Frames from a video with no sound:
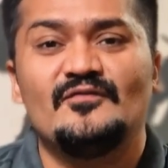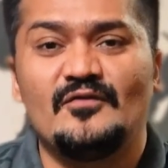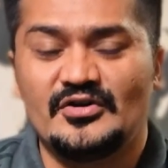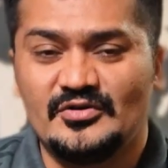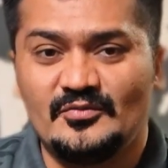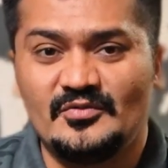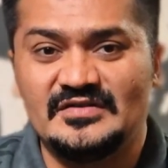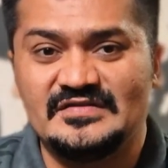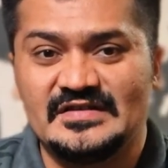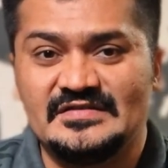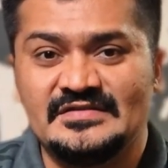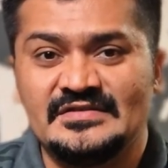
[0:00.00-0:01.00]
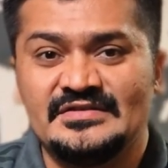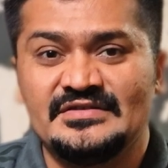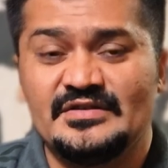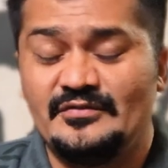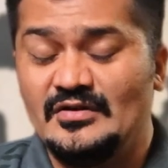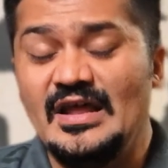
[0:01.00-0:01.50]
for your process.
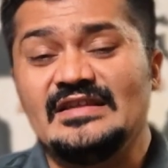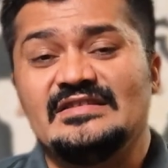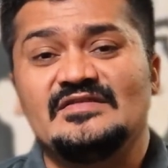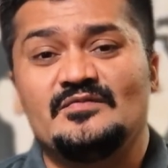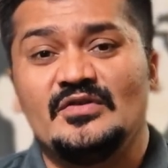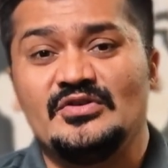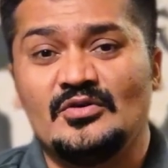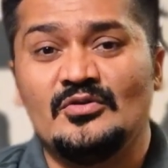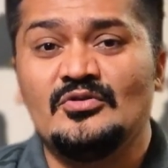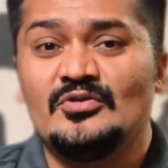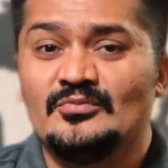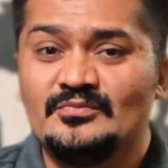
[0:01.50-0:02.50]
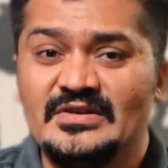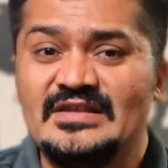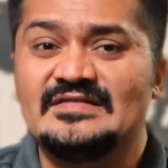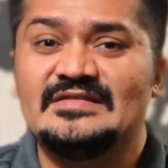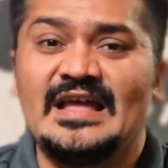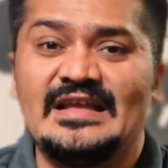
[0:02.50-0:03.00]
If you like this video,
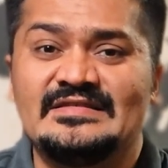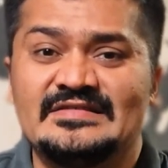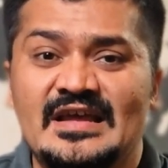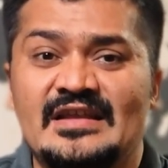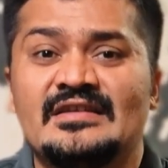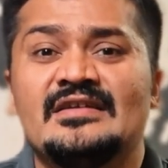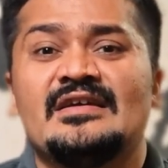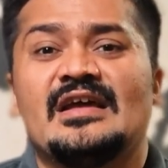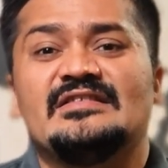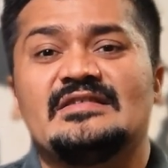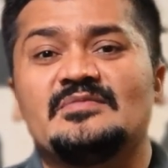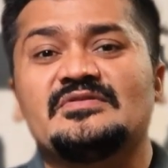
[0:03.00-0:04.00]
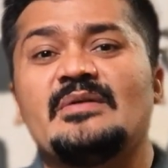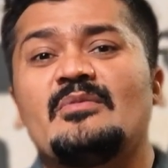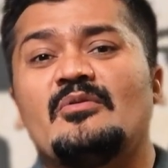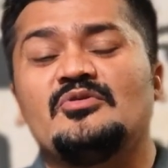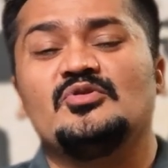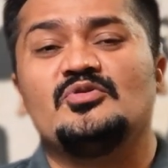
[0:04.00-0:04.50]
please like, share and subscribe
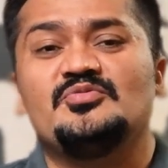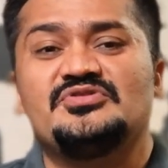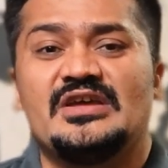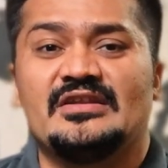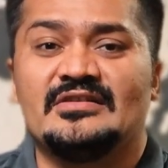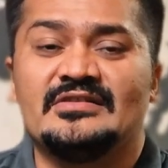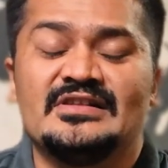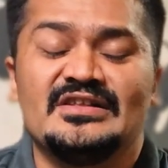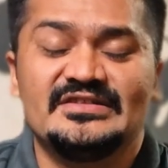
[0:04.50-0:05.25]
our YouTube channel.